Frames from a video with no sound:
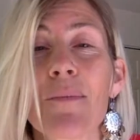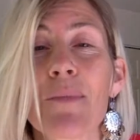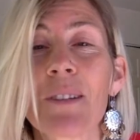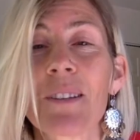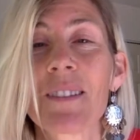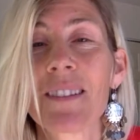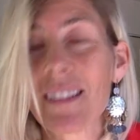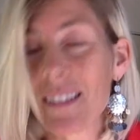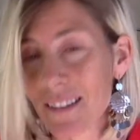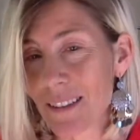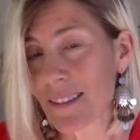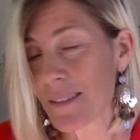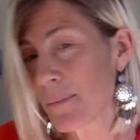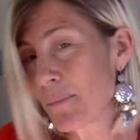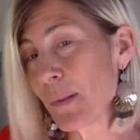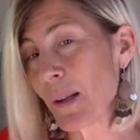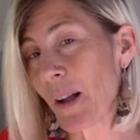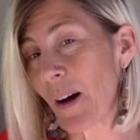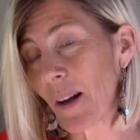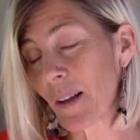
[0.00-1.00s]
just this
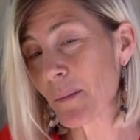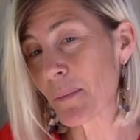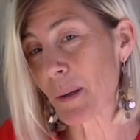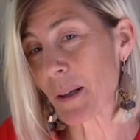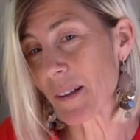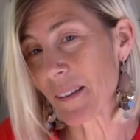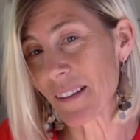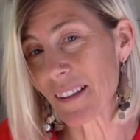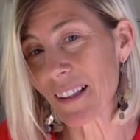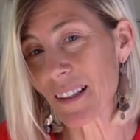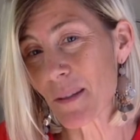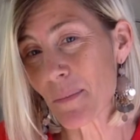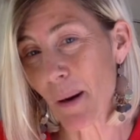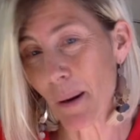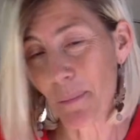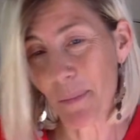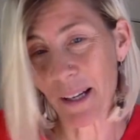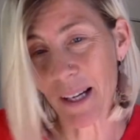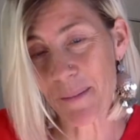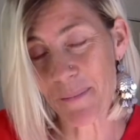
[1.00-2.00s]
blonde person that's
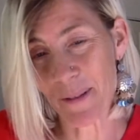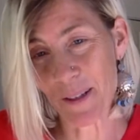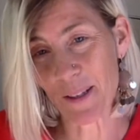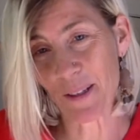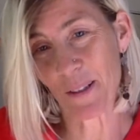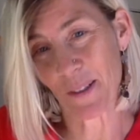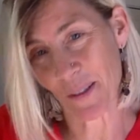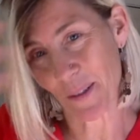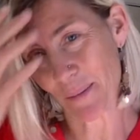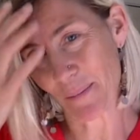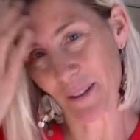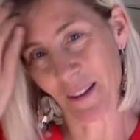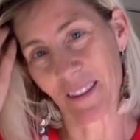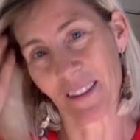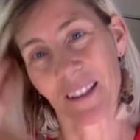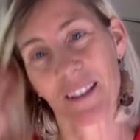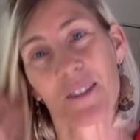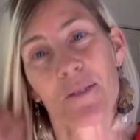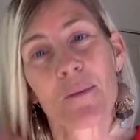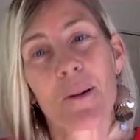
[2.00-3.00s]
popping up on YouTube, right,
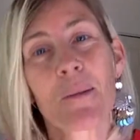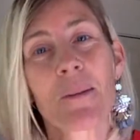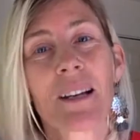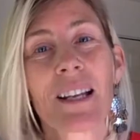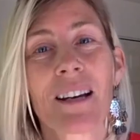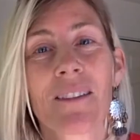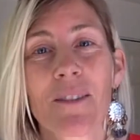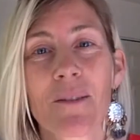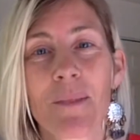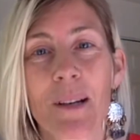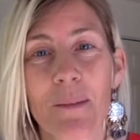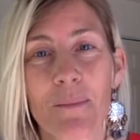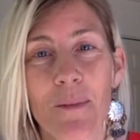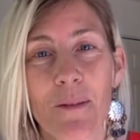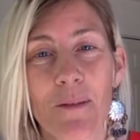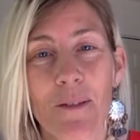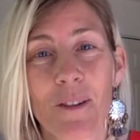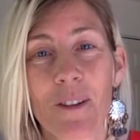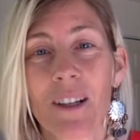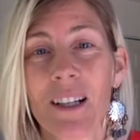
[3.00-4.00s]
that you've probably never met
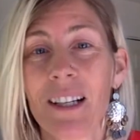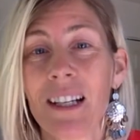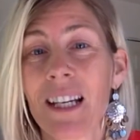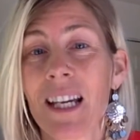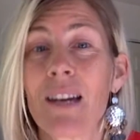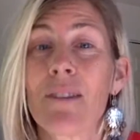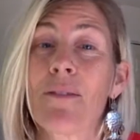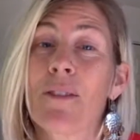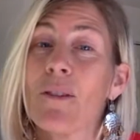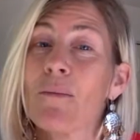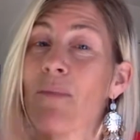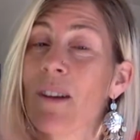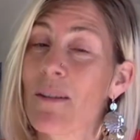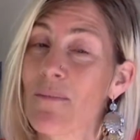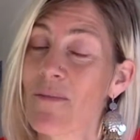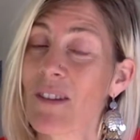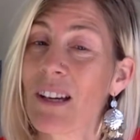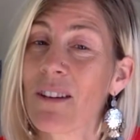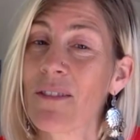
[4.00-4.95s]
before. If you've met